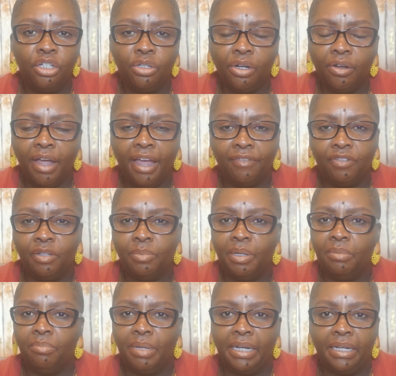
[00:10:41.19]
You don't have to
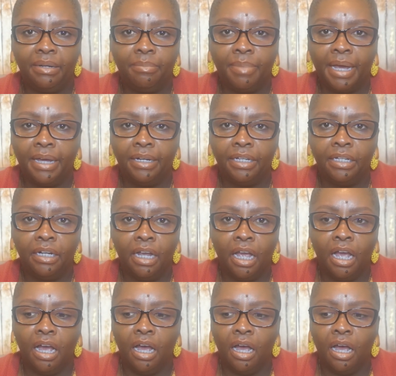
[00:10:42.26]
be mean about it.